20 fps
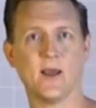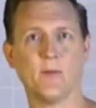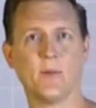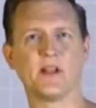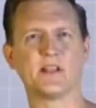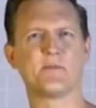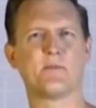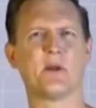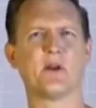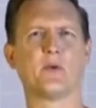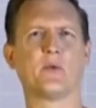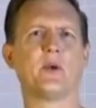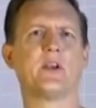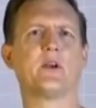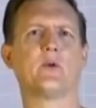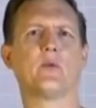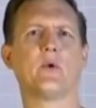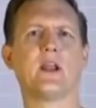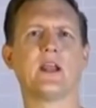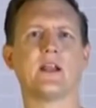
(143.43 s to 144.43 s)
but it's been
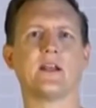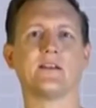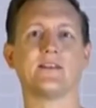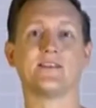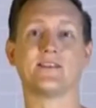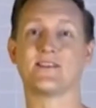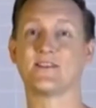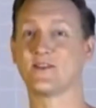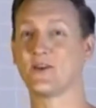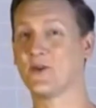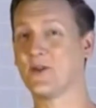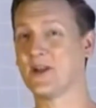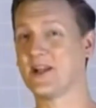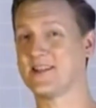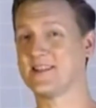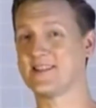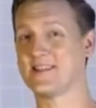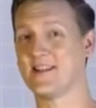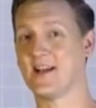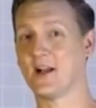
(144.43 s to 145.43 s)
rearranged so that
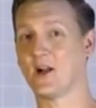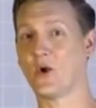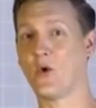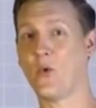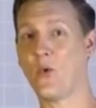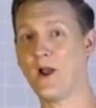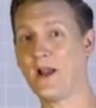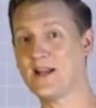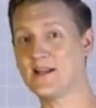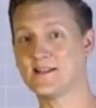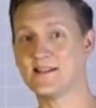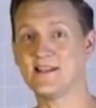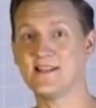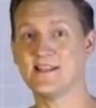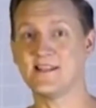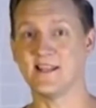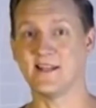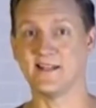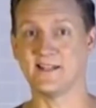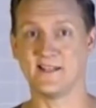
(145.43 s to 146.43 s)
it's not quite as
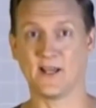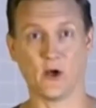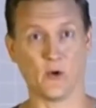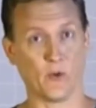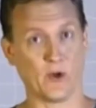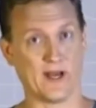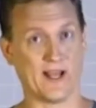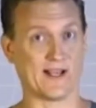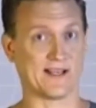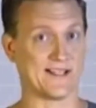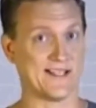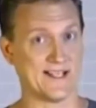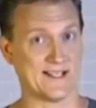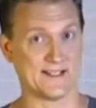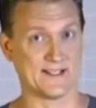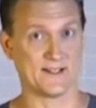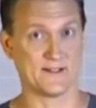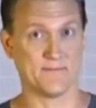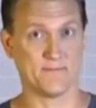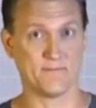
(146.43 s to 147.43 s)
easy to tell what X
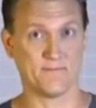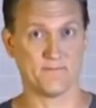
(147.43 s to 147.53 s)
is.